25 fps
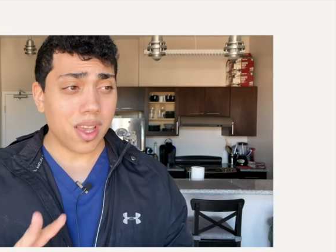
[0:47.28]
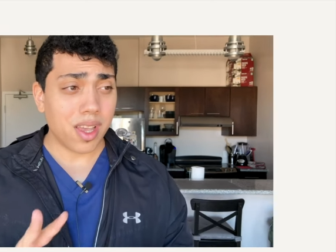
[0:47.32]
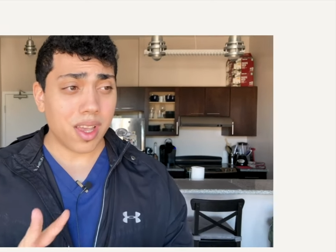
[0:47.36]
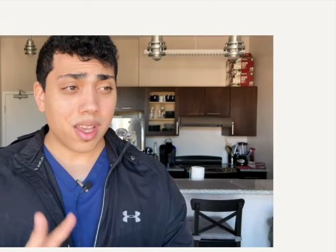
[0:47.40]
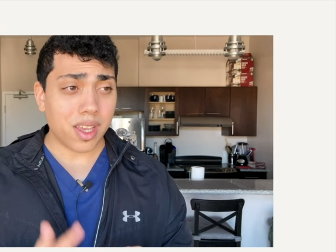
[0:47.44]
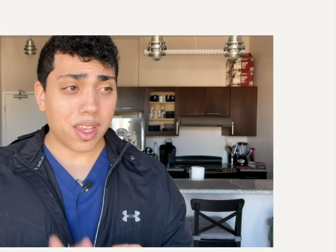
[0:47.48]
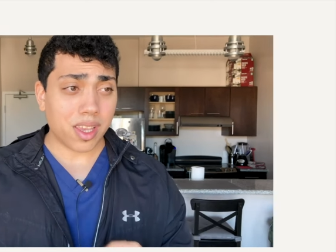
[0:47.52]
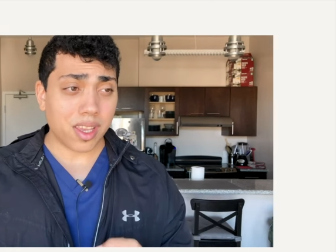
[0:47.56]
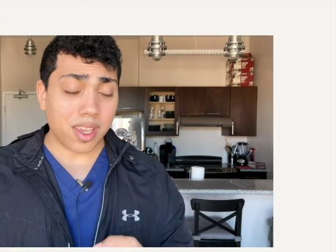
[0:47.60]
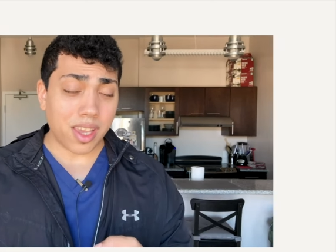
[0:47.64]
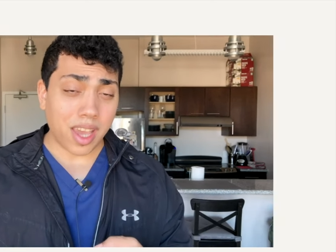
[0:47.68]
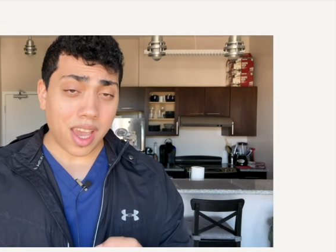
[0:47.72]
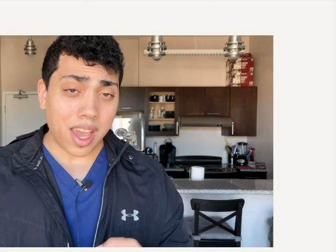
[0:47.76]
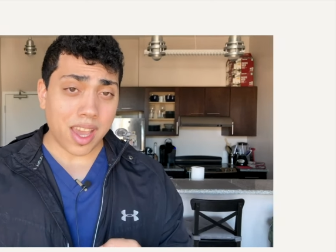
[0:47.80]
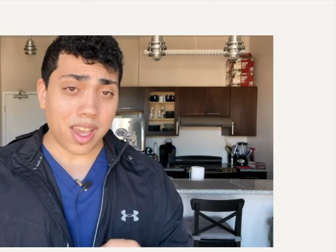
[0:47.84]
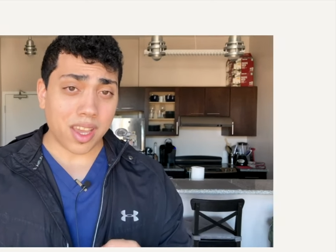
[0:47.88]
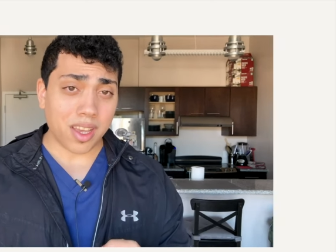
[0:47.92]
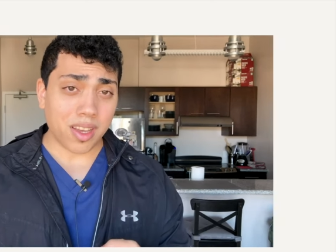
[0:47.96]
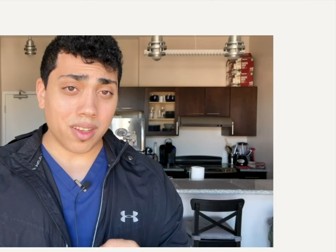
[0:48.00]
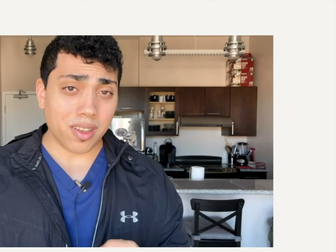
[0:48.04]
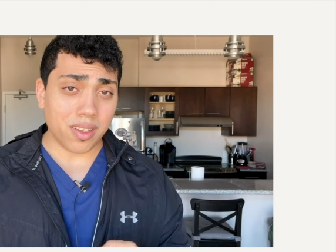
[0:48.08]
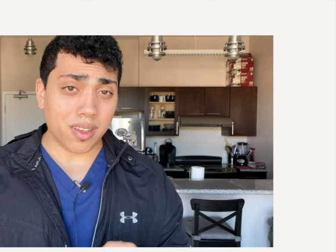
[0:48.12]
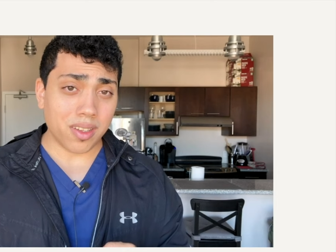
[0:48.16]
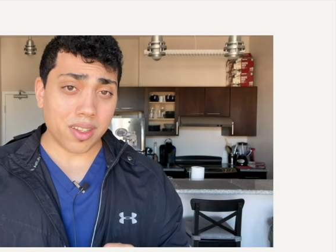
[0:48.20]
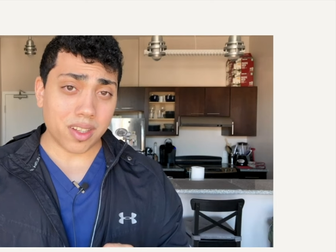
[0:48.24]

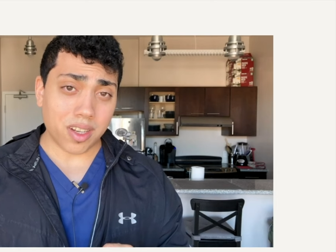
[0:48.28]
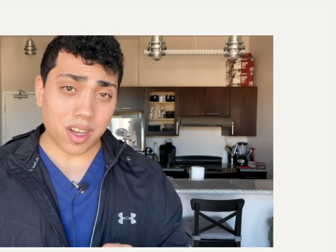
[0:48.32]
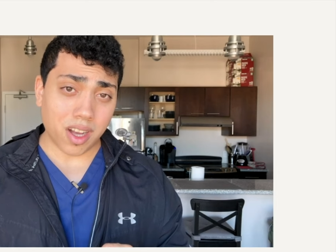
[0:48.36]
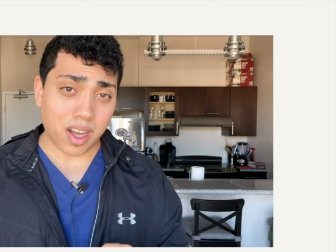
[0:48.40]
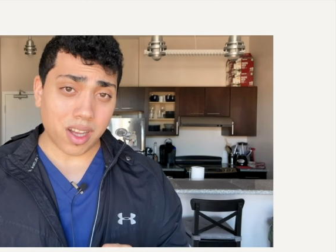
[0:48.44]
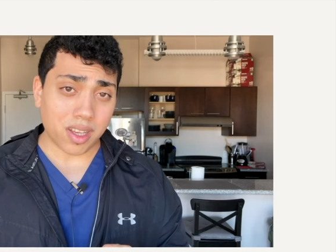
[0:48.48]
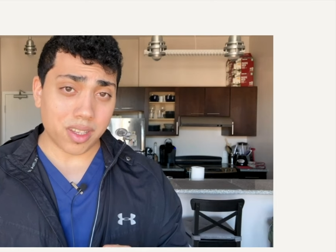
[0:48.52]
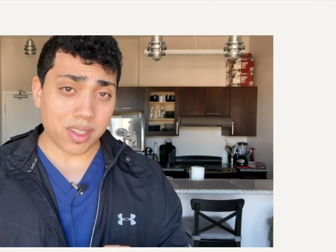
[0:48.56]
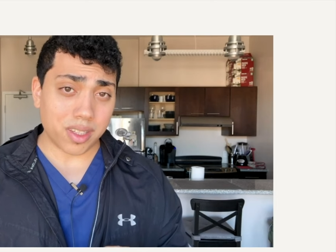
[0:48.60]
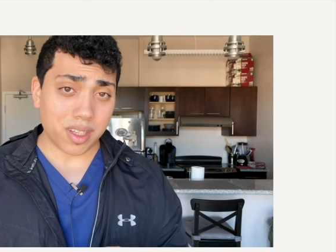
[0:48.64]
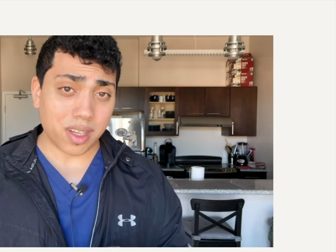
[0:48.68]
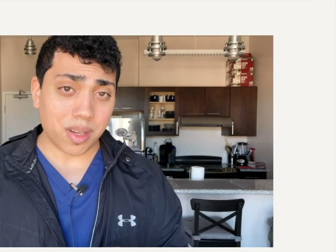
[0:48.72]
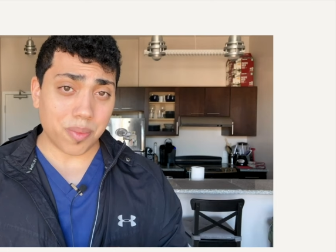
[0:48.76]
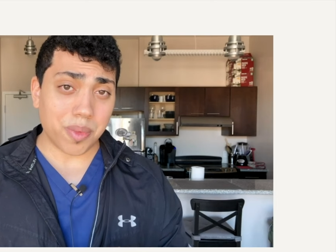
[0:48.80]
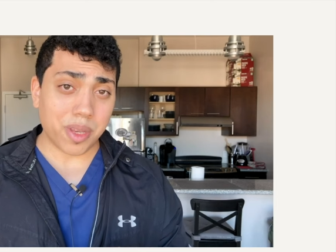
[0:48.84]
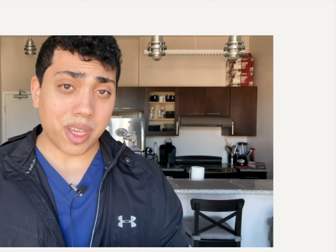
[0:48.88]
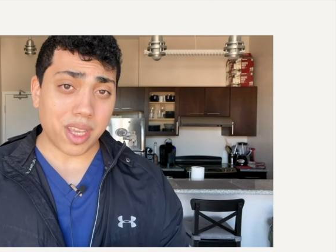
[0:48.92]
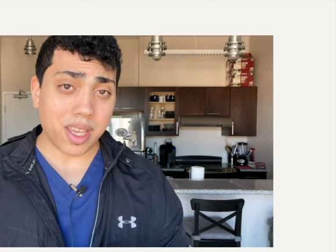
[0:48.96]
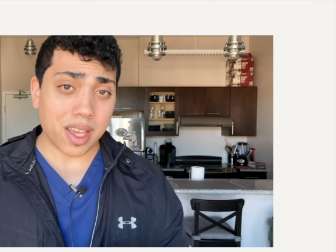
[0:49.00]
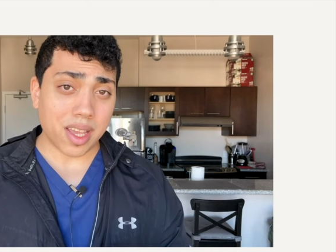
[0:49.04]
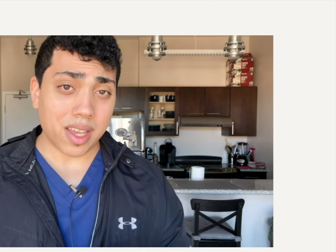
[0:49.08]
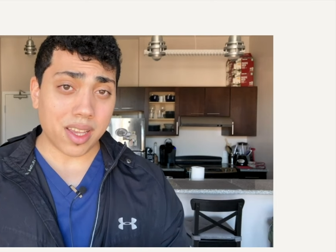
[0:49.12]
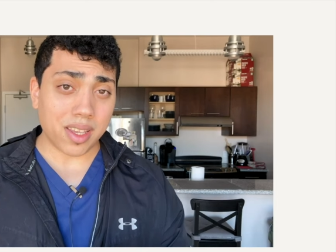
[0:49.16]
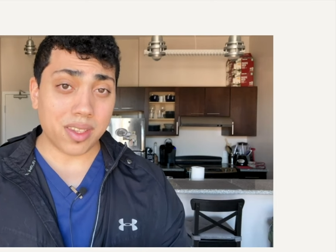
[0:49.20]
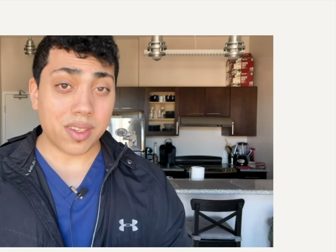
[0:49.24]
Yale calls their
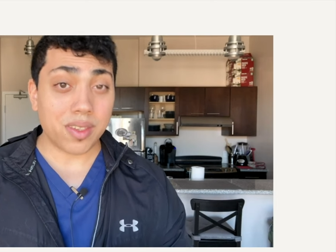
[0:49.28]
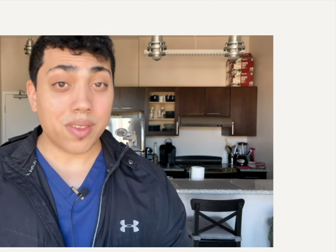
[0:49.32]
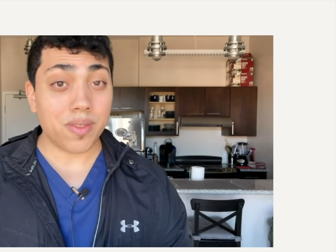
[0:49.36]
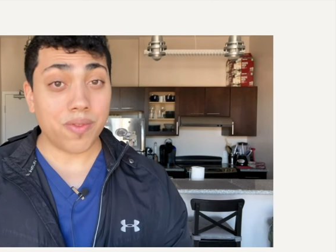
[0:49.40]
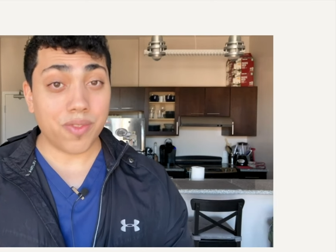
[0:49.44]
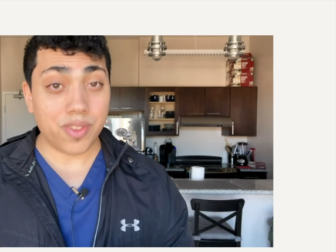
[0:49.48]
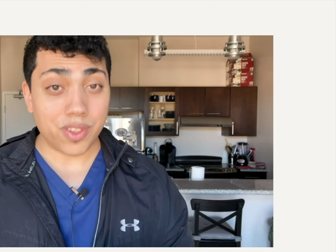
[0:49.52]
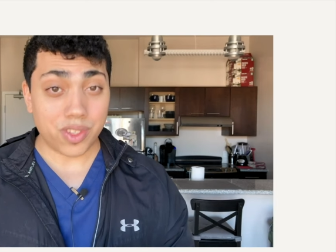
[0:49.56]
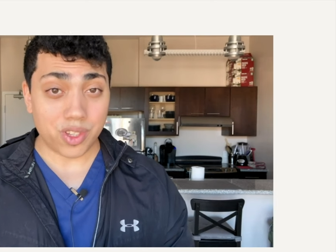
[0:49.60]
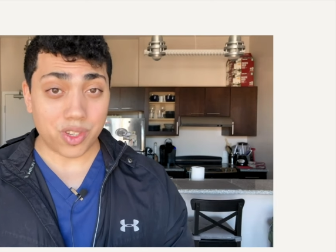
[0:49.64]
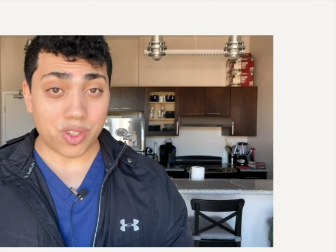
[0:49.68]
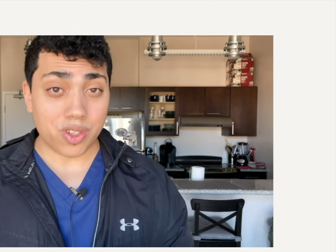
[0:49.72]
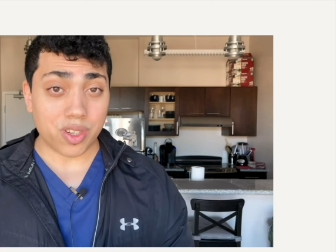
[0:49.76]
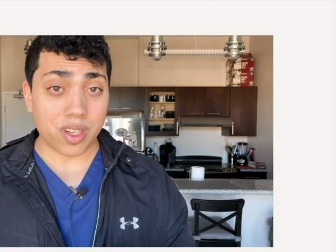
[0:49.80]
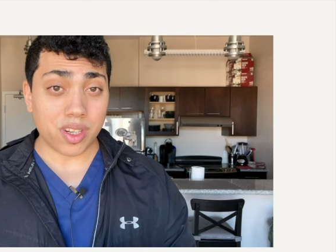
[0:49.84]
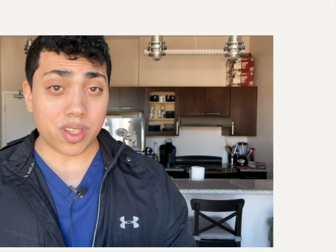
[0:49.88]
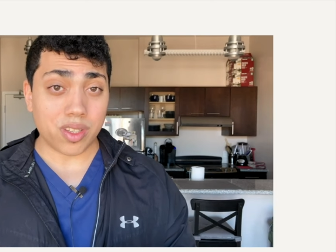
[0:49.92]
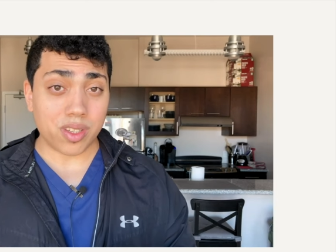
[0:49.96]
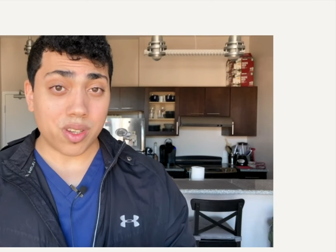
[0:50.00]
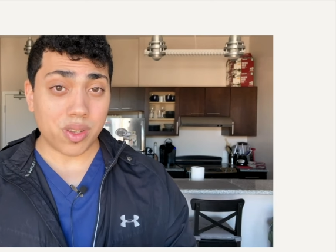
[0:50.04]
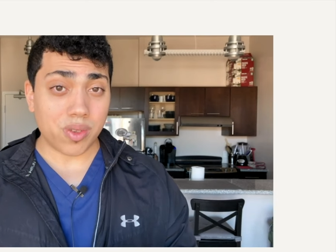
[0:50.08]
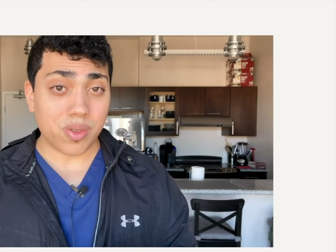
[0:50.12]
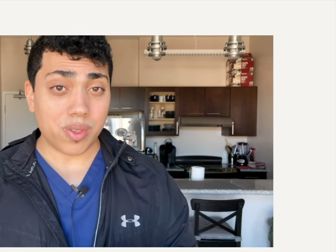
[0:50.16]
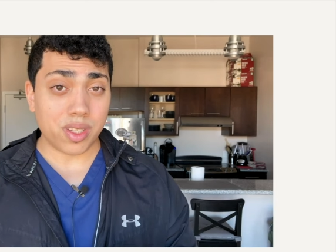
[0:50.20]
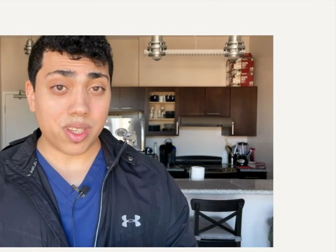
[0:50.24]
PAs physician
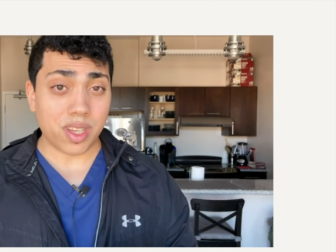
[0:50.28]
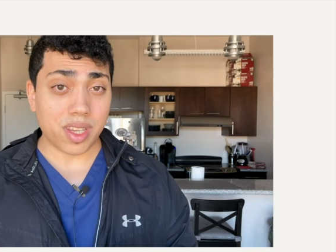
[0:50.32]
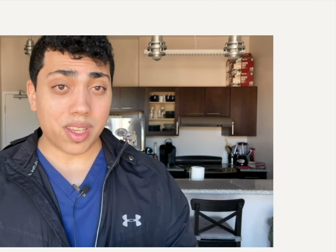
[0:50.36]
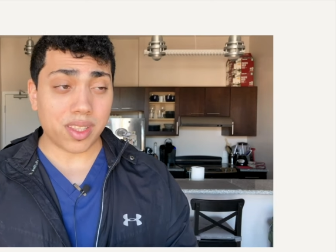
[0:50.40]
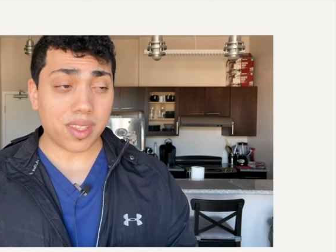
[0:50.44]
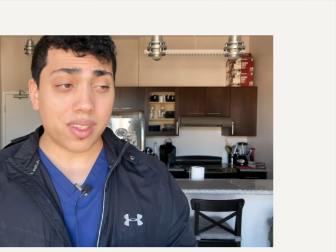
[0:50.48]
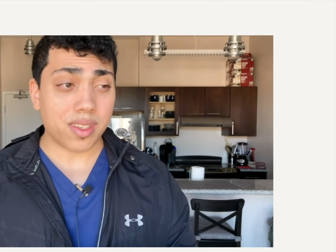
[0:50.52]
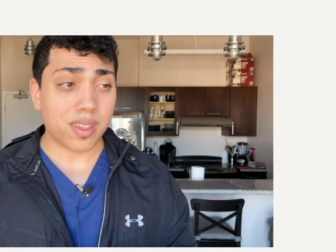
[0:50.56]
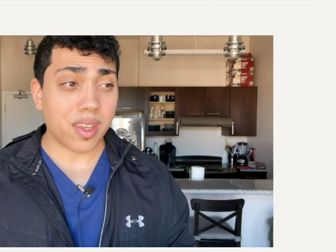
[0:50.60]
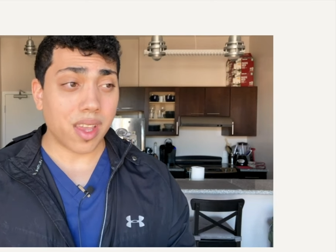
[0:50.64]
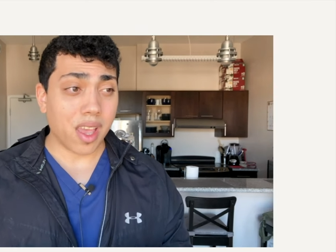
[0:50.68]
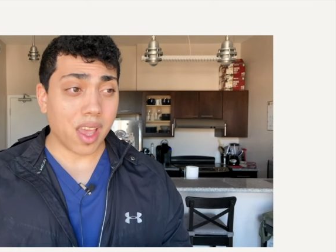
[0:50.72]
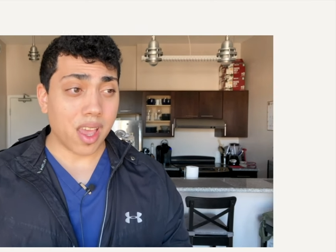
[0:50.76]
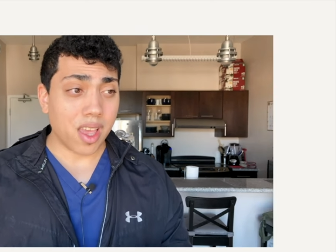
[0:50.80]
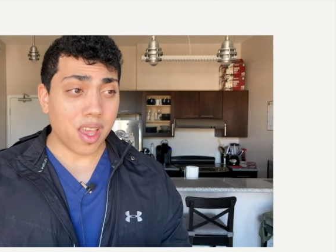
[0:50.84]
associates.